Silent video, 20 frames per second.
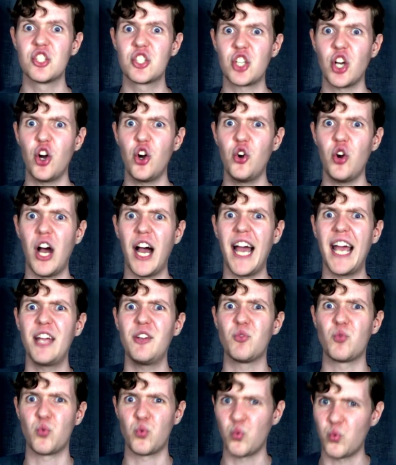So
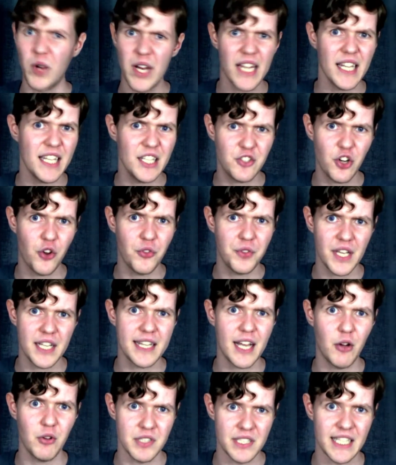I really don't
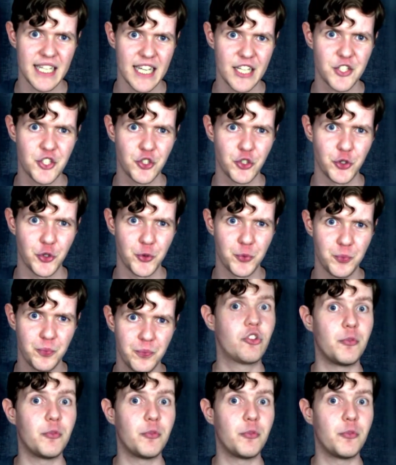think that was the issue.